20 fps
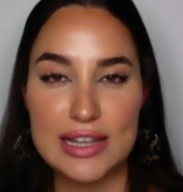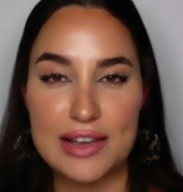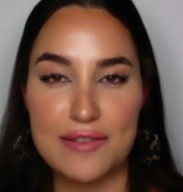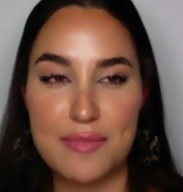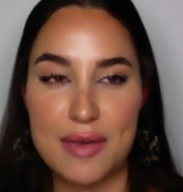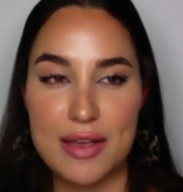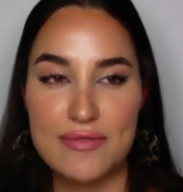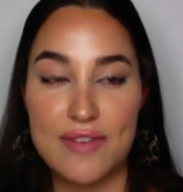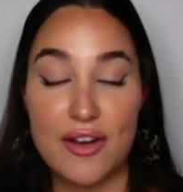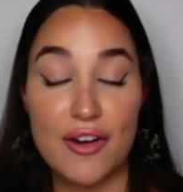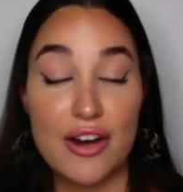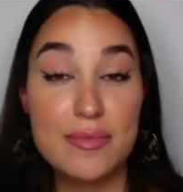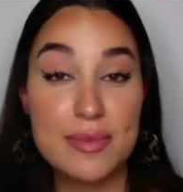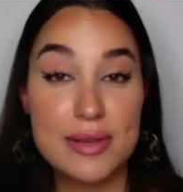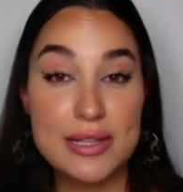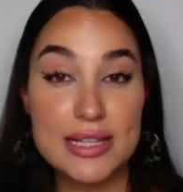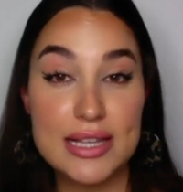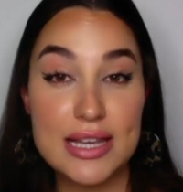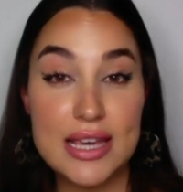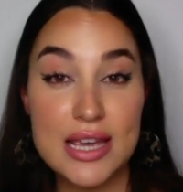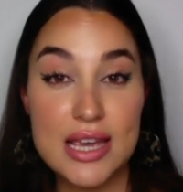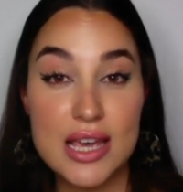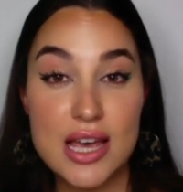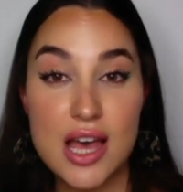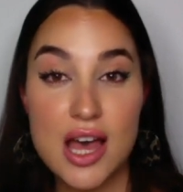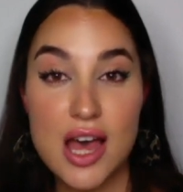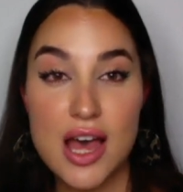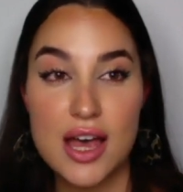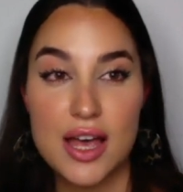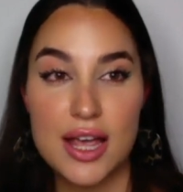I've been very busy
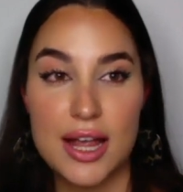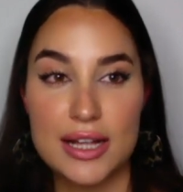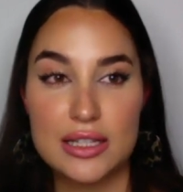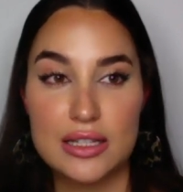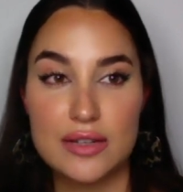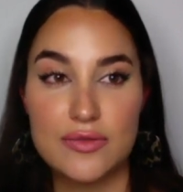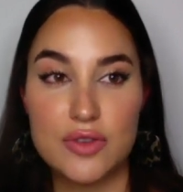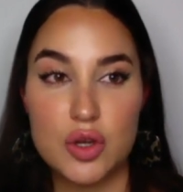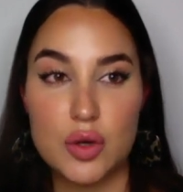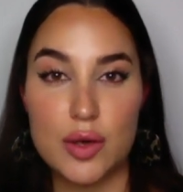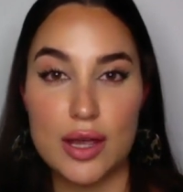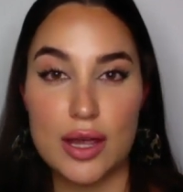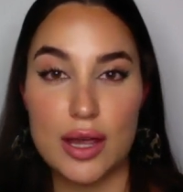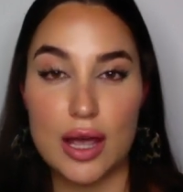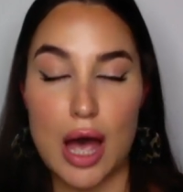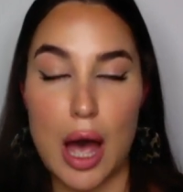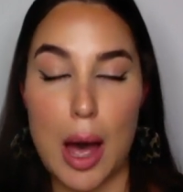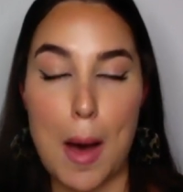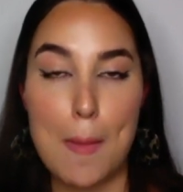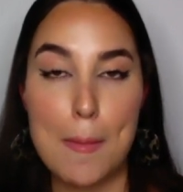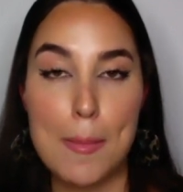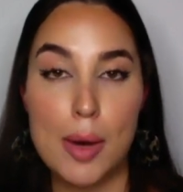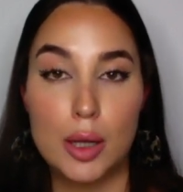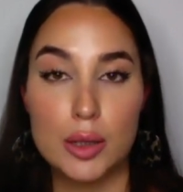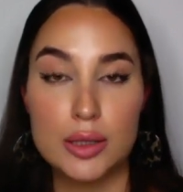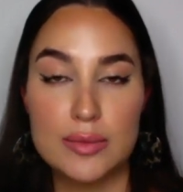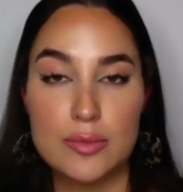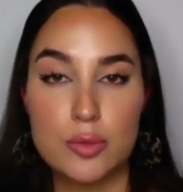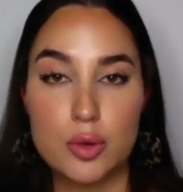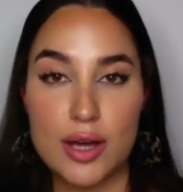interviewing
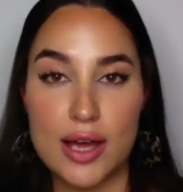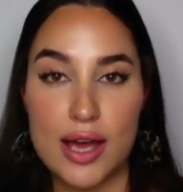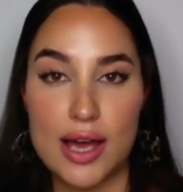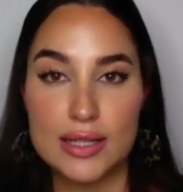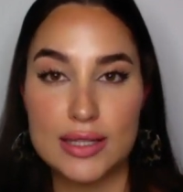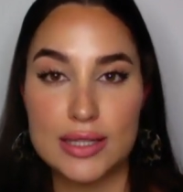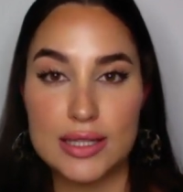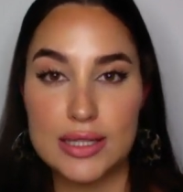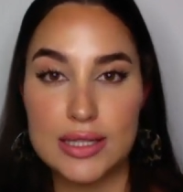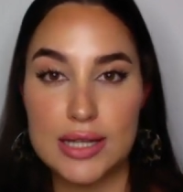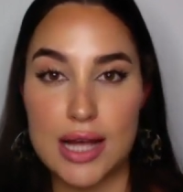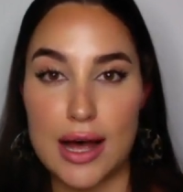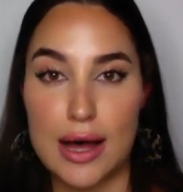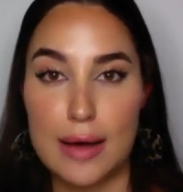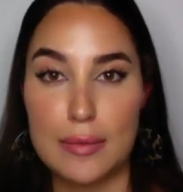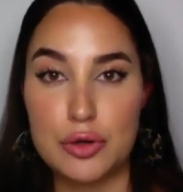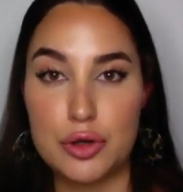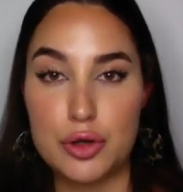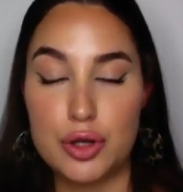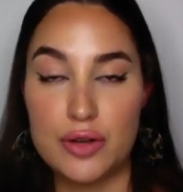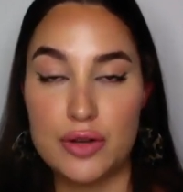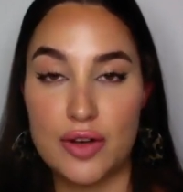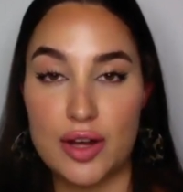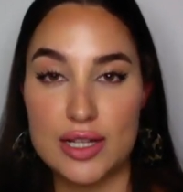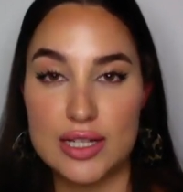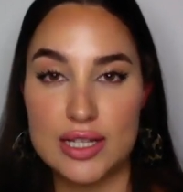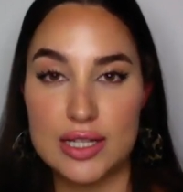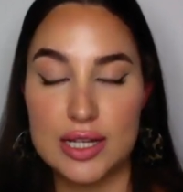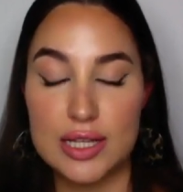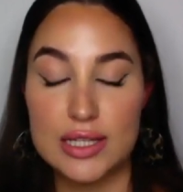multiple guests.
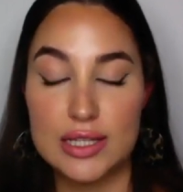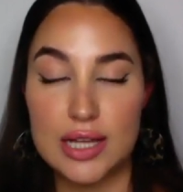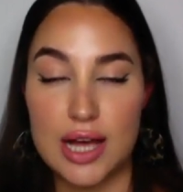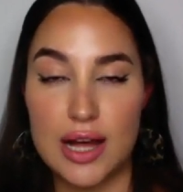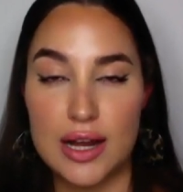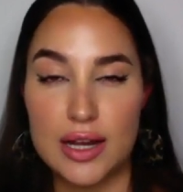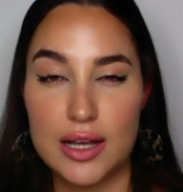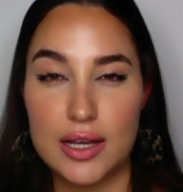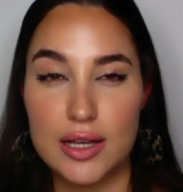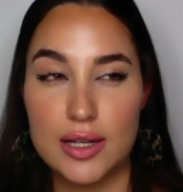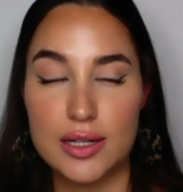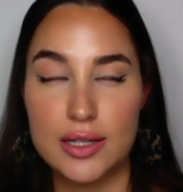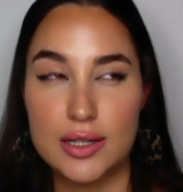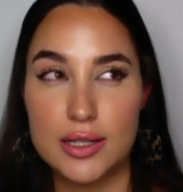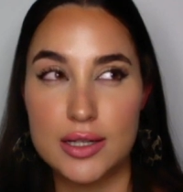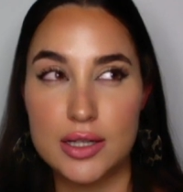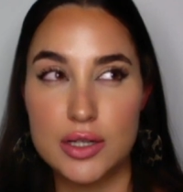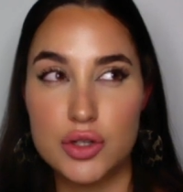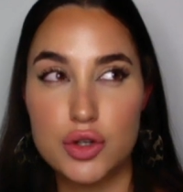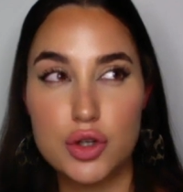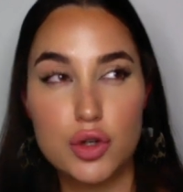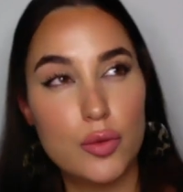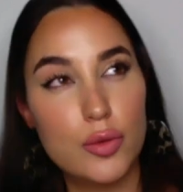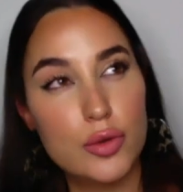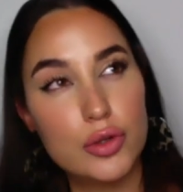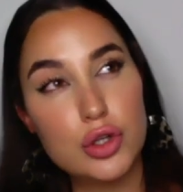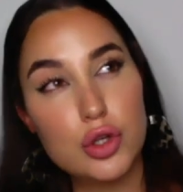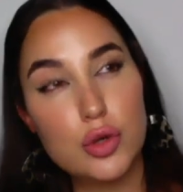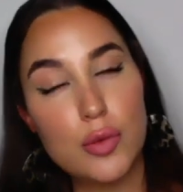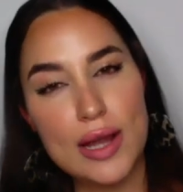University started
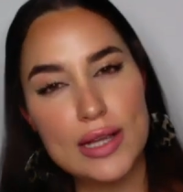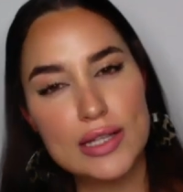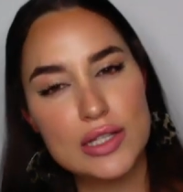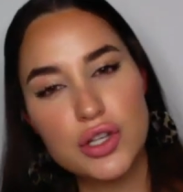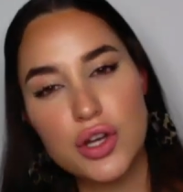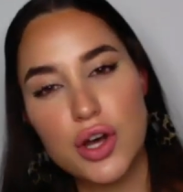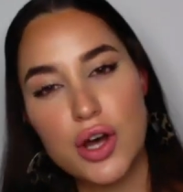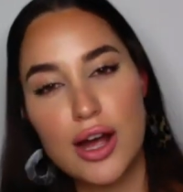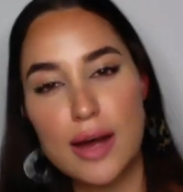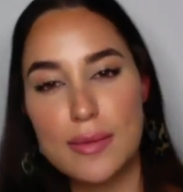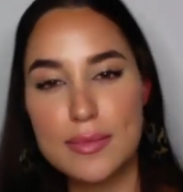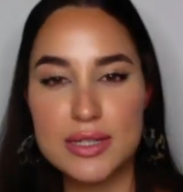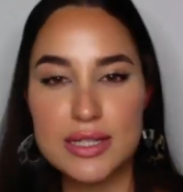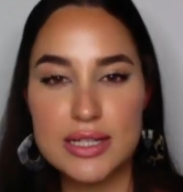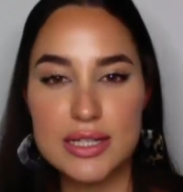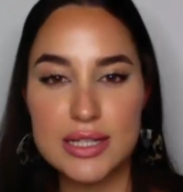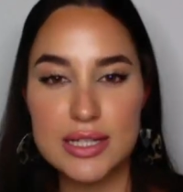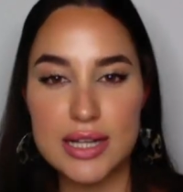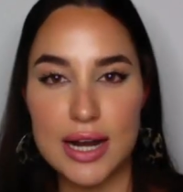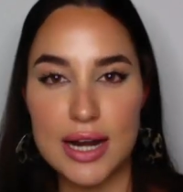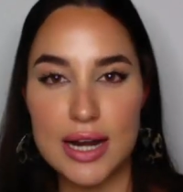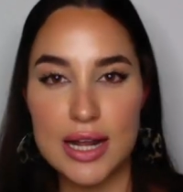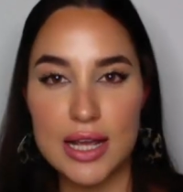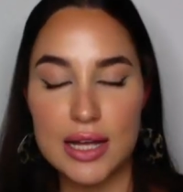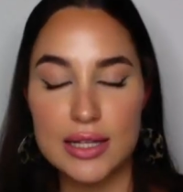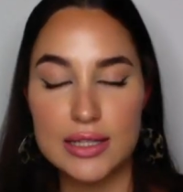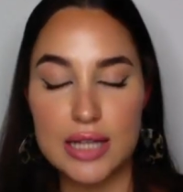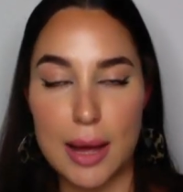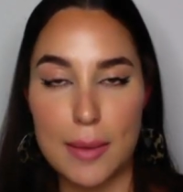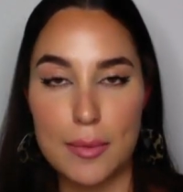two weeks ago. I'm studying
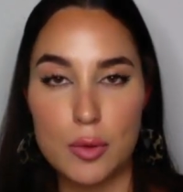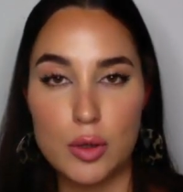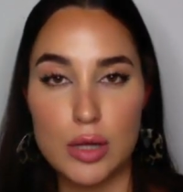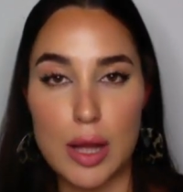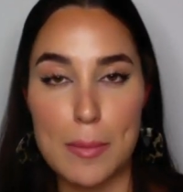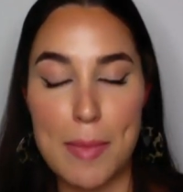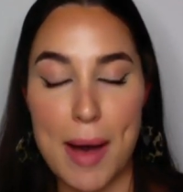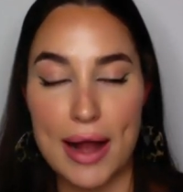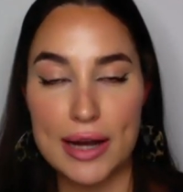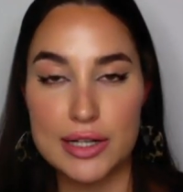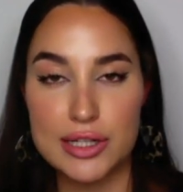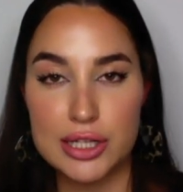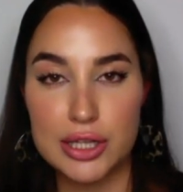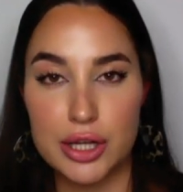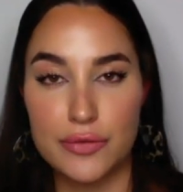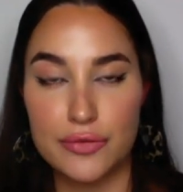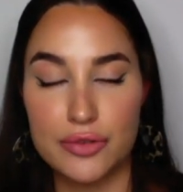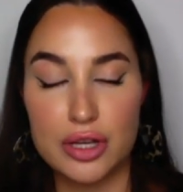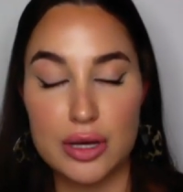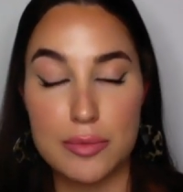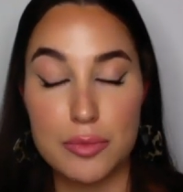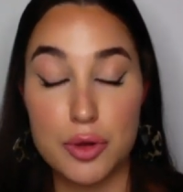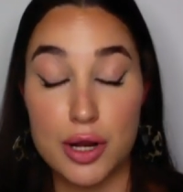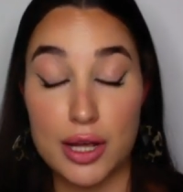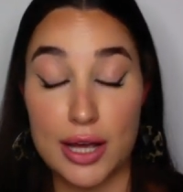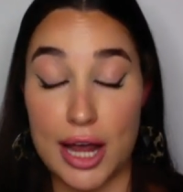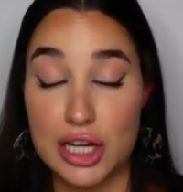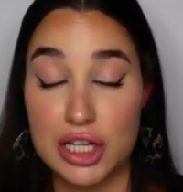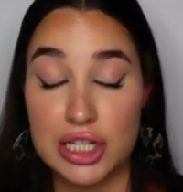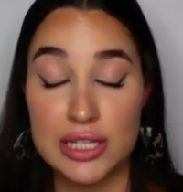a double Bachelor of
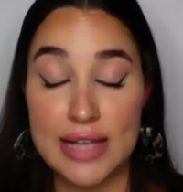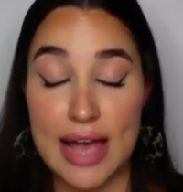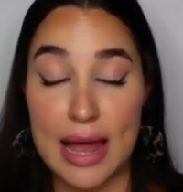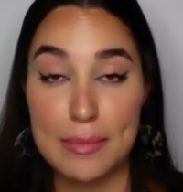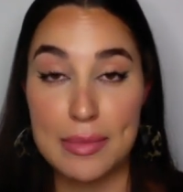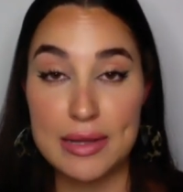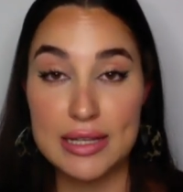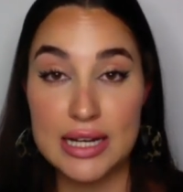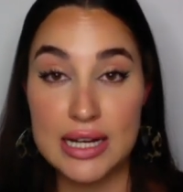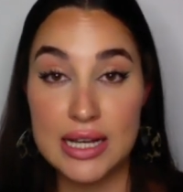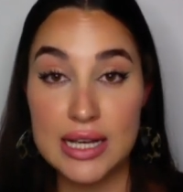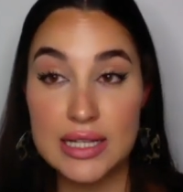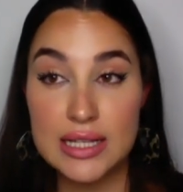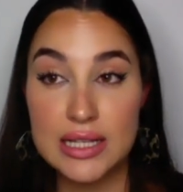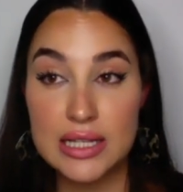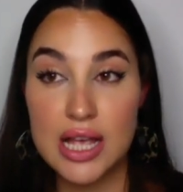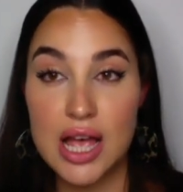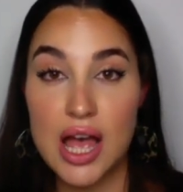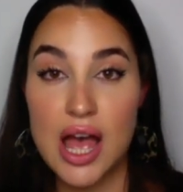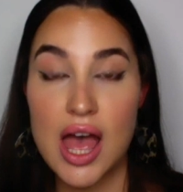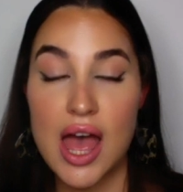Communications and Business.